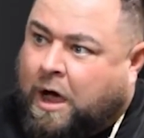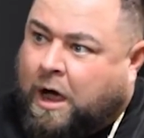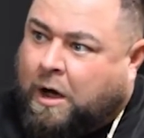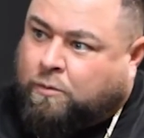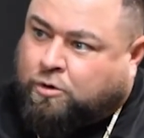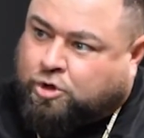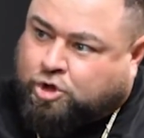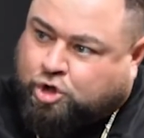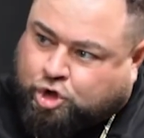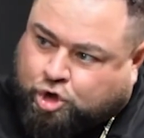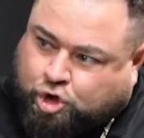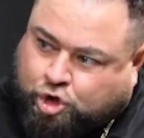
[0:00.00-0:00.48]
I
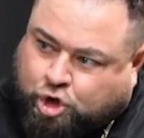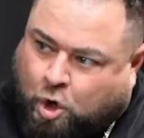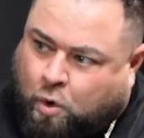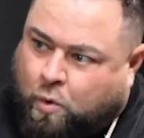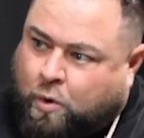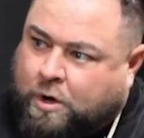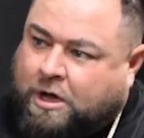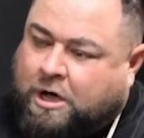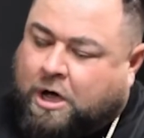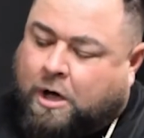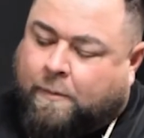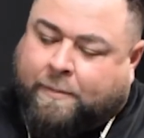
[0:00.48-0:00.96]
was
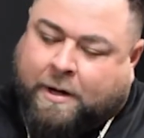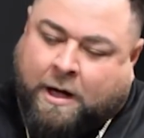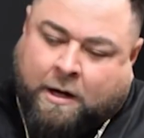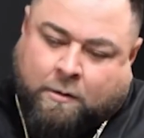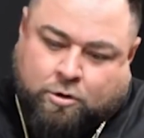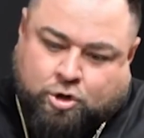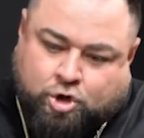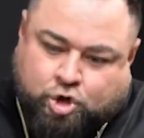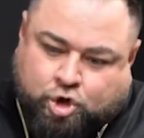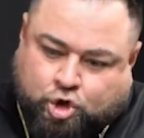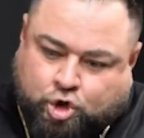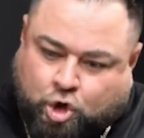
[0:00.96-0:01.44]
showing up. I
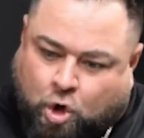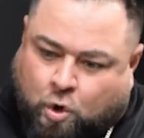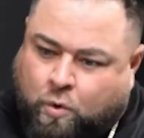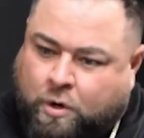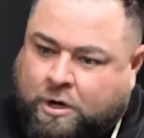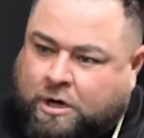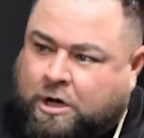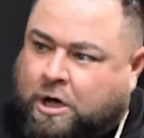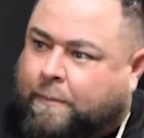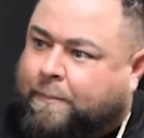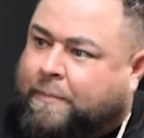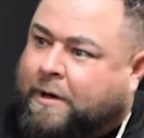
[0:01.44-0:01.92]
was
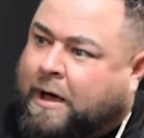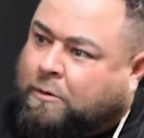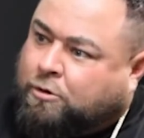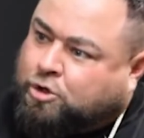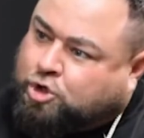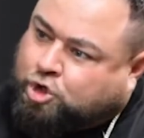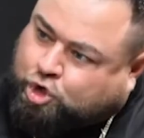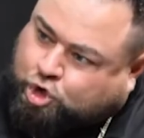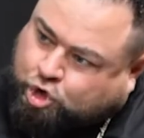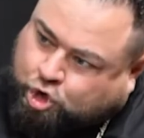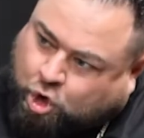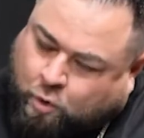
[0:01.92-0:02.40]

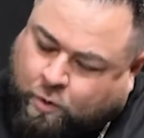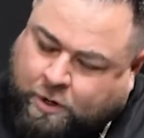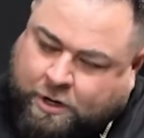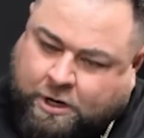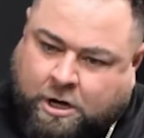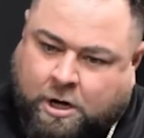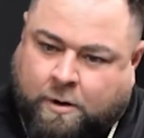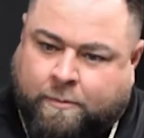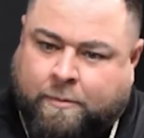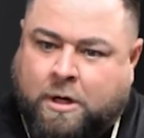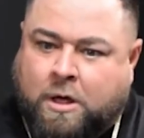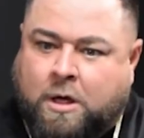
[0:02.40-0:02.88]
showing
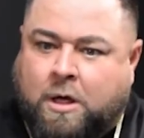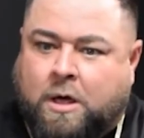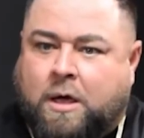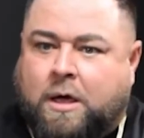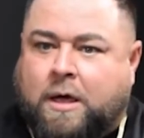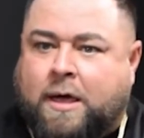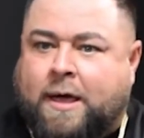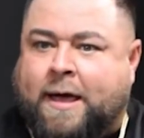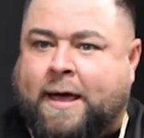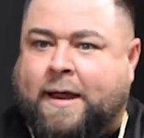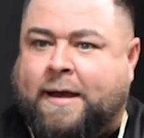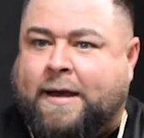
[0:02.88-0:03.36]
up.
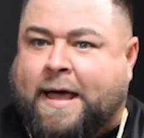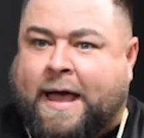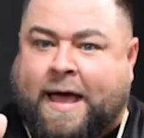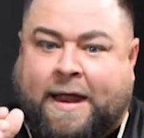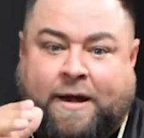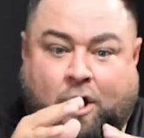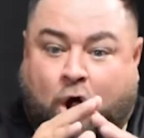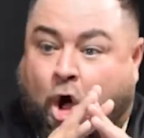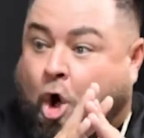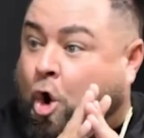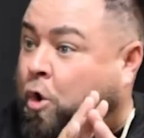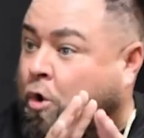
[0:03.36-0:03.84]
And at
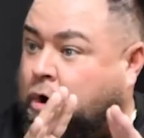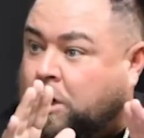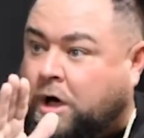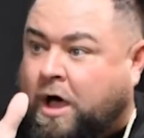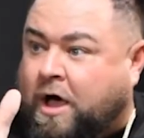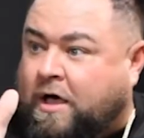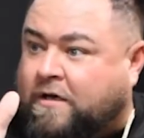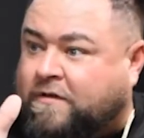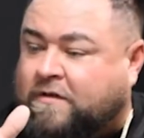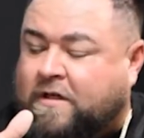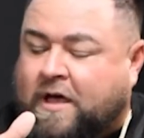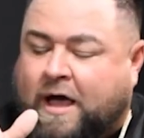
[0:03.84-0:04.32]
all
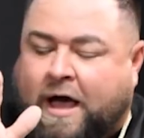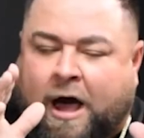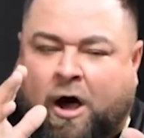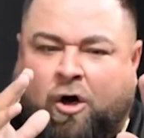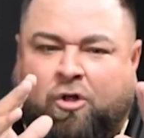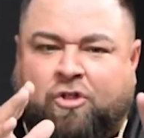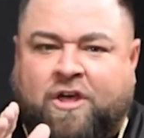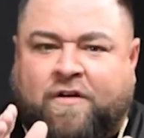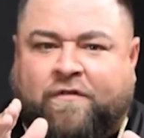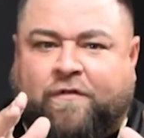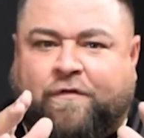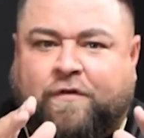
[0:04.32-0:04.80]
costs, I'll
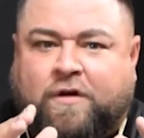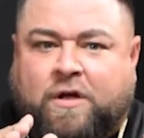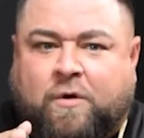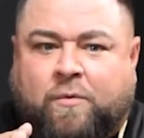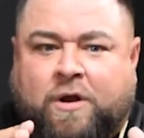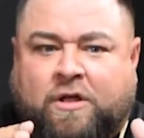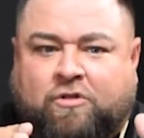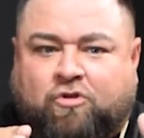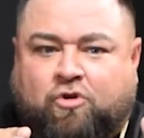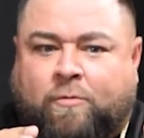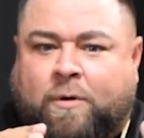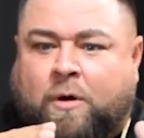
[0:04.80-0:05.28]
never forget
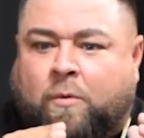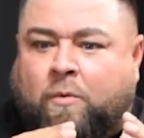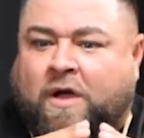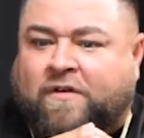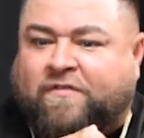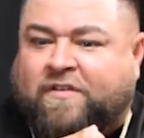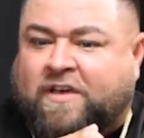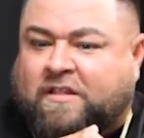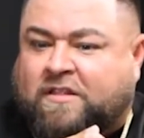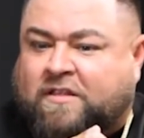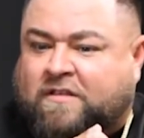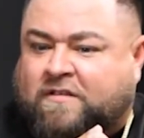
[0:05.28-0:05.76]
when I told my
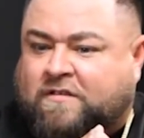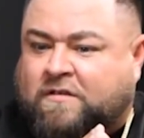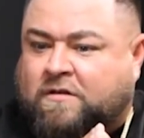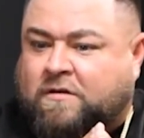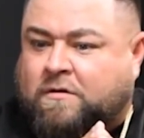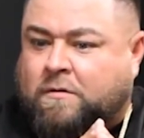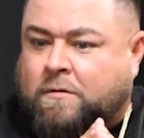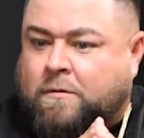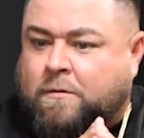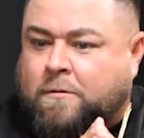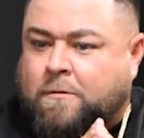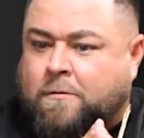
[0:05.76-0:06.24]
wife, hey, listen,
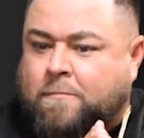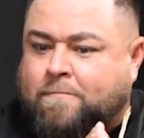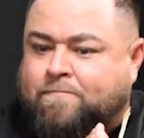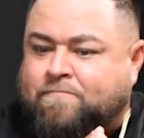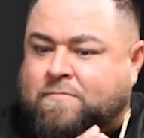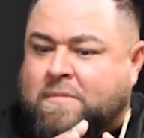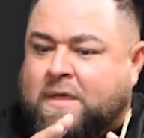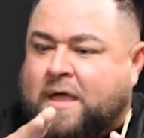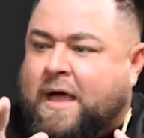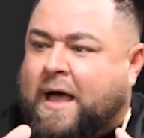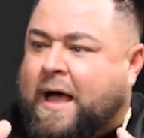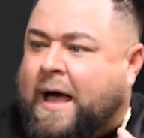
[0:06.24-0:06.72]

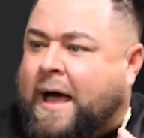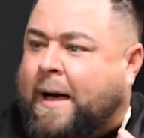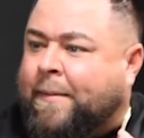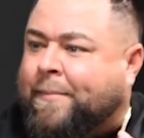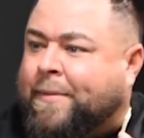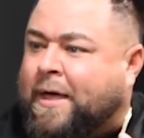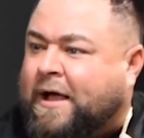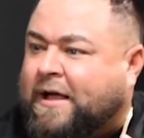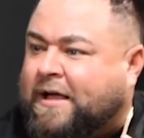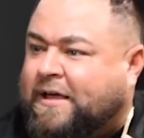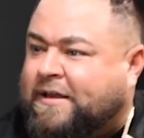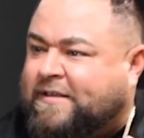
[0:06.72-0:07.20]
I'm
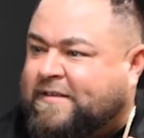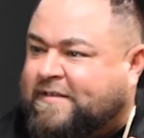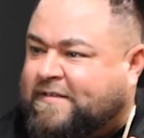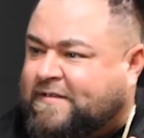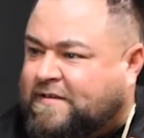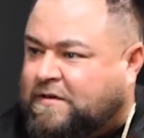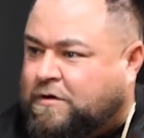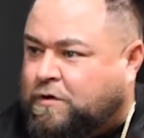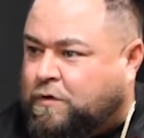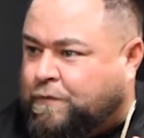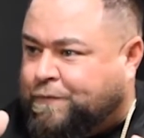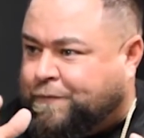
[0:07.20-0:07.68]
not going to
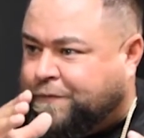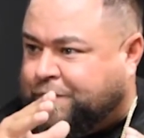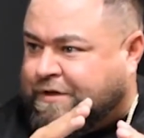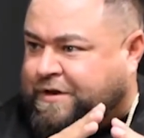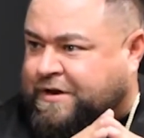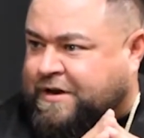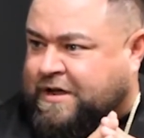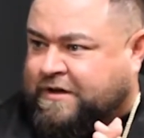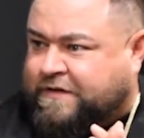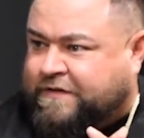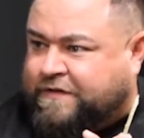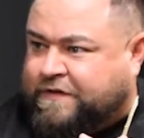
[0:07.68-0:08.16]
see you for the
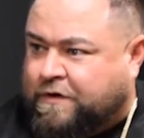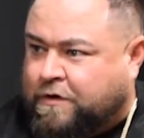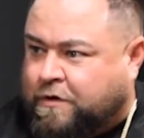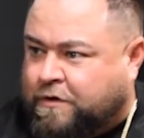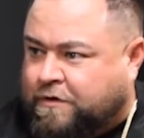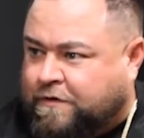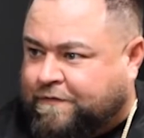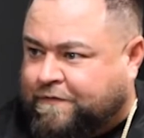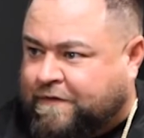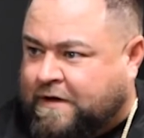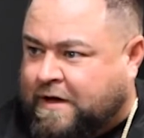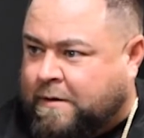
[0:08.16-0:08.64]
next year of
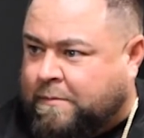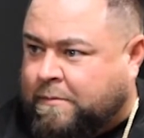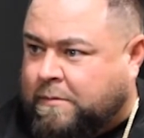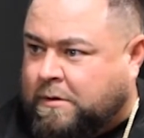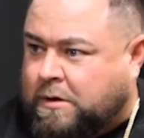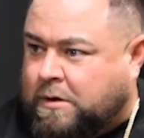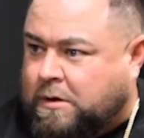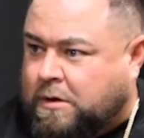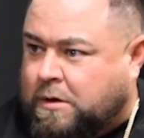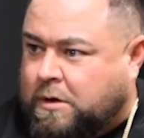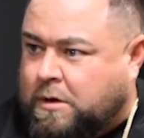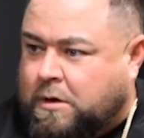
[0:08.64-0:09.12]
the family.
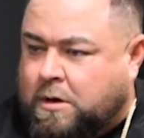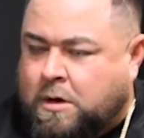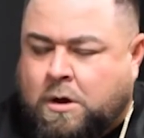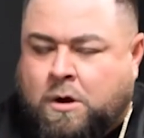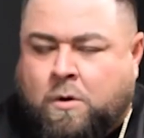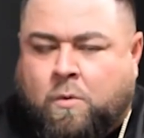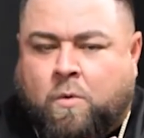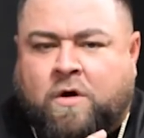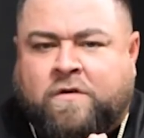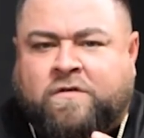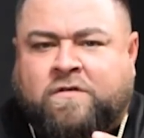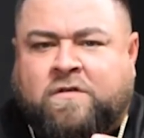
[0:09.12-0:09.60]
And
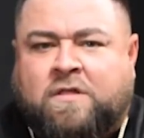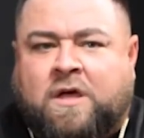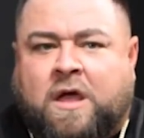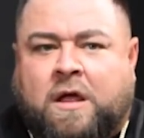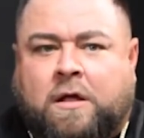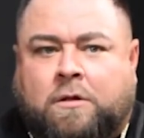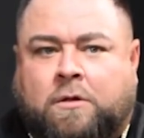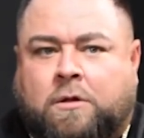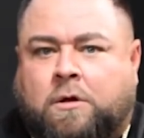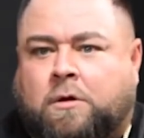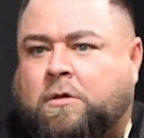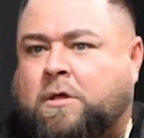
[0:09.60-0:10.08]
it wasn't
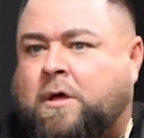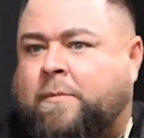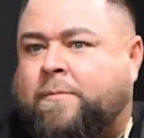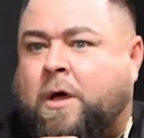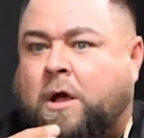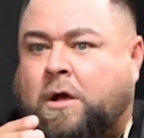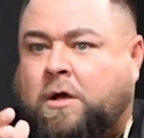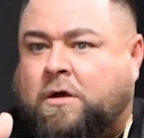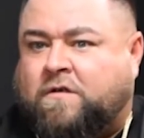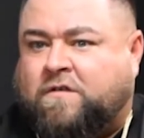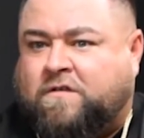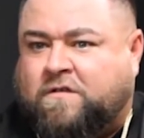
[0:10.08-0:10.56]
like literally I'm
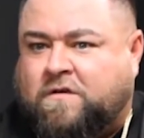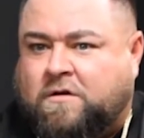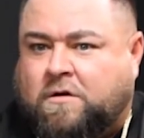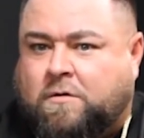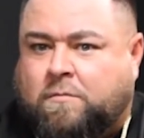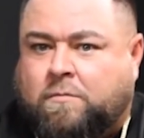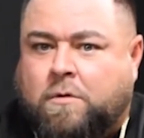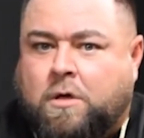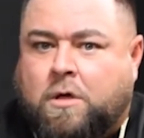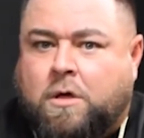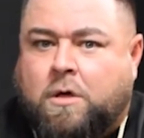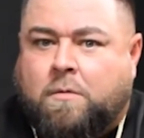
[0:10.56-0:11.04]
not going to see
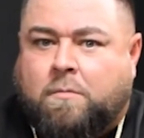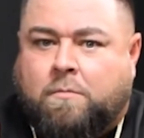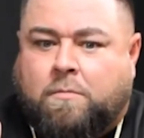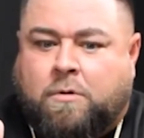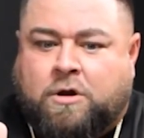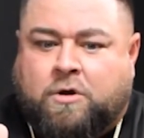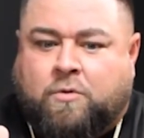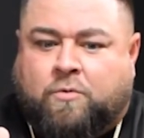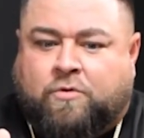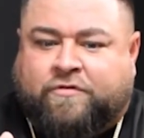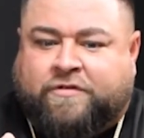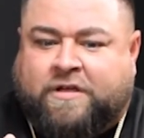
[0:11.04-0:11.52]
them.
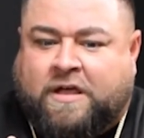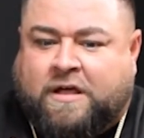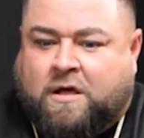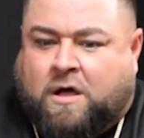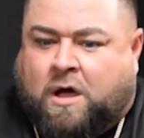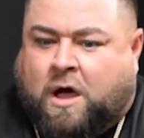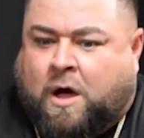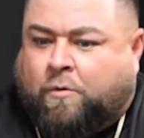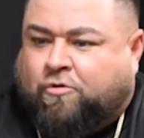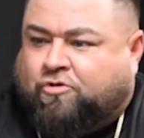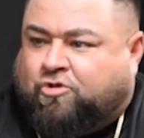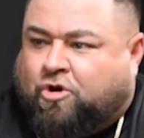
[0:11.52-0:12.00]
But it was like
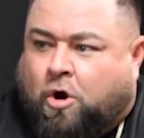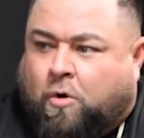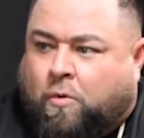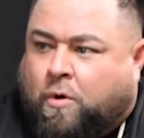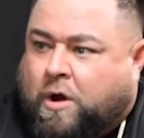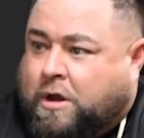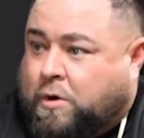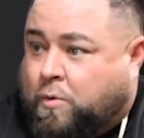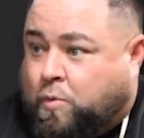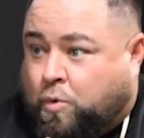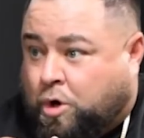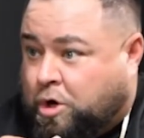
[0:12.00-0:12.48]
I was
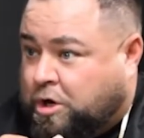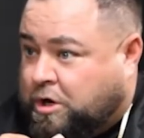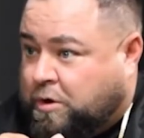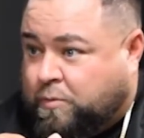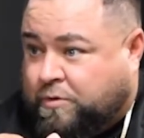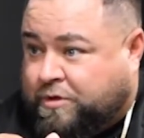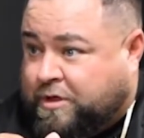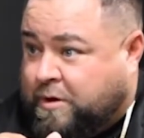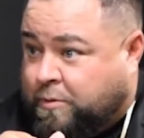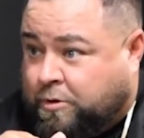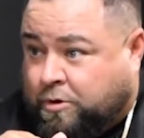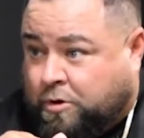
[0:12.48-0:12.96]
already working
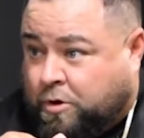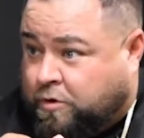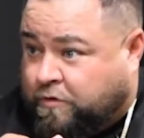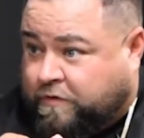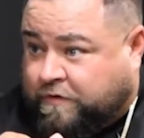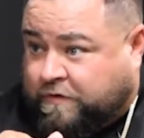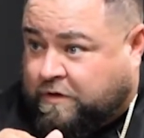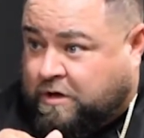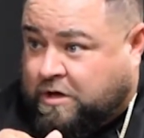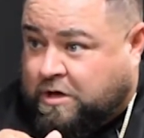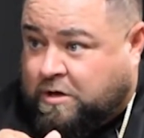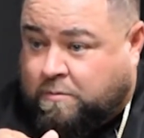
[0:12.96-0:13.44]
when they would go to
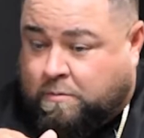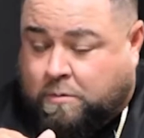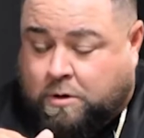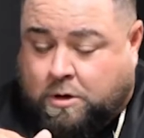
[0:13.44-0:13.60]
sleep.